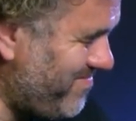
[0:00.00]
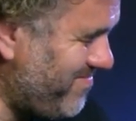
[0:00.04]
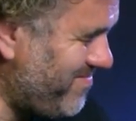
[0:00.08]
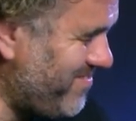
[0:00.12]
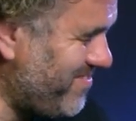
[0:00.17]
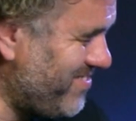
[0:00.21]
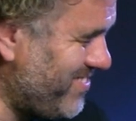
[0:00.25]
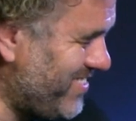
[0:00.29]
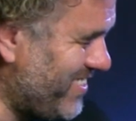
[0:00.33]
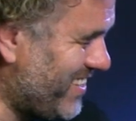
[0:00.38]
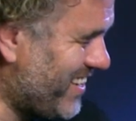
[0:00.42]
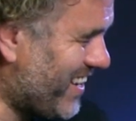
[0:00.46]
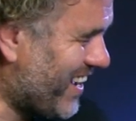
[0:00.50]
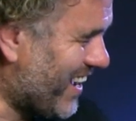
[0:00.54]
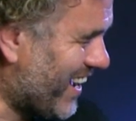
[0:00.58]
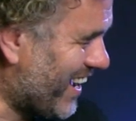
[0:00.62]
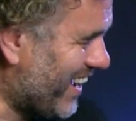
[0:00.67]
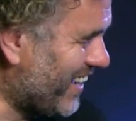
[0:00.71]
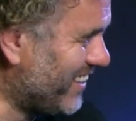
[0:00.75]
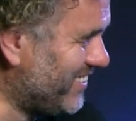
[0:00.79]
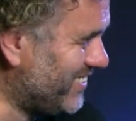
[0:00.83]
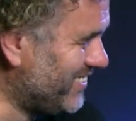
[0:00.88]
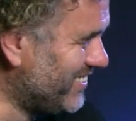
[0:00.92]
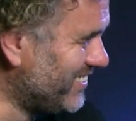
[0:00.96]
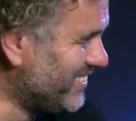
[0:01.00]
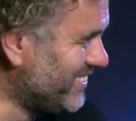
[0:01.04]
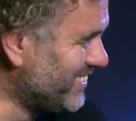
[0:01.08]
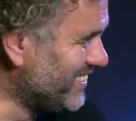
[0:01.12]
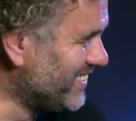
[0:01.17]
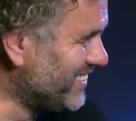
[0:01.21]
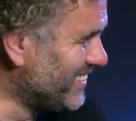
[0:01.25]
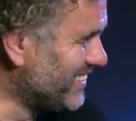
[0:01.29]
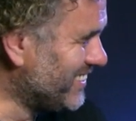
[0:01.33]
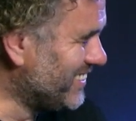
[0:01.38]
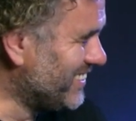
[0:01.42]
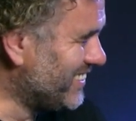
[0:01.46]

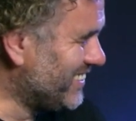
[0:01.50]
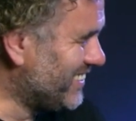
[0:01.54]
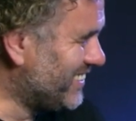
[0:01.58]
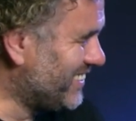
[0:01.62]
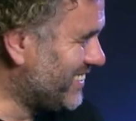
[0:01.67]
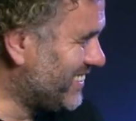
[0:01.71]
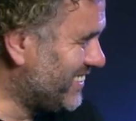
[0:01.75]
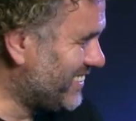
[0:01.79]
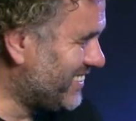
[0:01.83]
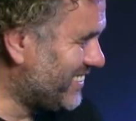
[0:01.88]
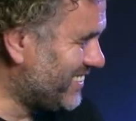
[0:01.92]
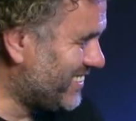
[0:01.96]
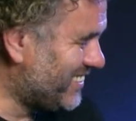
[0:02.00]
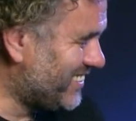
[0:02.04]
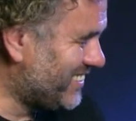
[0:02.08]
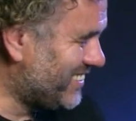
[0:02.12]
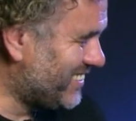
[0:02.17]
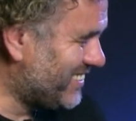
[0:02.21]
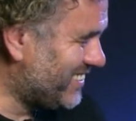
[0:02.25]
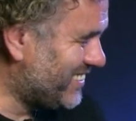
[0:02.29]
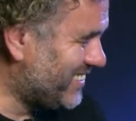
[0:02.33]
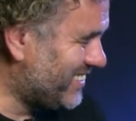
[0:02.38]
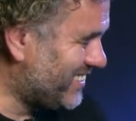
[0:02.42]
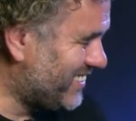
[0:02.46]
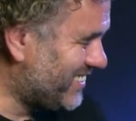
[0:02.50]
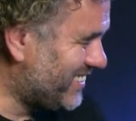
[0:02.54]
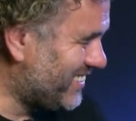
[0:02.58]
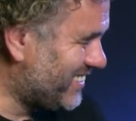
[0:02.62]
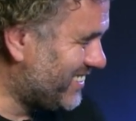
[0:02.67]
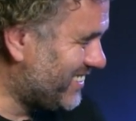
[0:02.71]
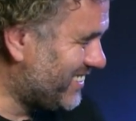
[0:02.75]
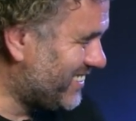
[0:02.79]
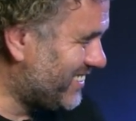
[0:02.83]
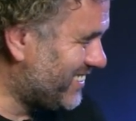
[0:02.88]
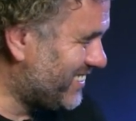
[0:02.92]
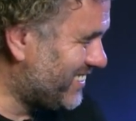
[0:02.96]

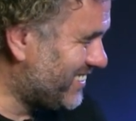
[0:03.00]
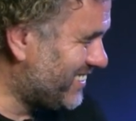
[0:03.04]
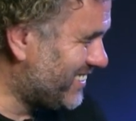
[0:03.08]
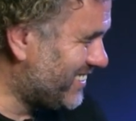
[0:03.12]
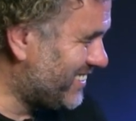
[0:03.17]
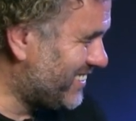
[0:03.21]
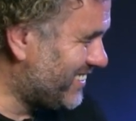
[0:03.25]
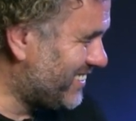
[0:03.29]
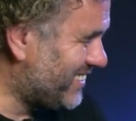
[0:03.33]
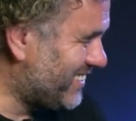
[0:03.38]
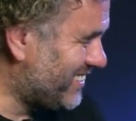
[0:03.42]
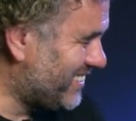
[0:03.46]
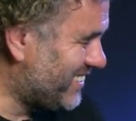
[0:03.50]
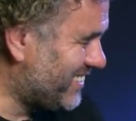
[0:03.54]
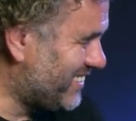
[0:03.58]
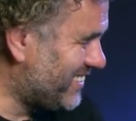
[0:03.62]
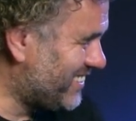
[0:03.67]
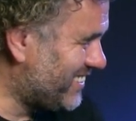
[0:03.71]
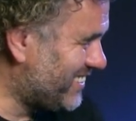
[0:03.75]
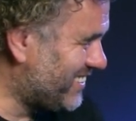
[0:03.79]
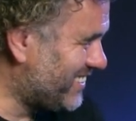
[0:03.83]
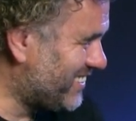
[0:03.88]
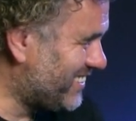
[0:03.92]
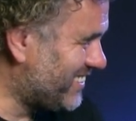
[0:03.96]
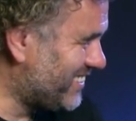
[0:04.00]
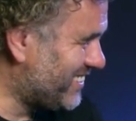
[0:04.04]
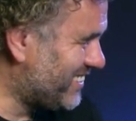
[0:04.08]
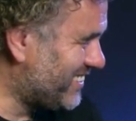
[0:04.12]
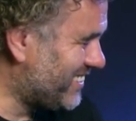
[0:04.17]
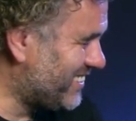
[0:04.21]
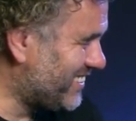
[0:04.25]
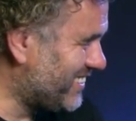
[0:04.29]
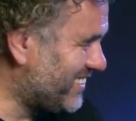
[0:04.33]
No words are spoken by the person on screen.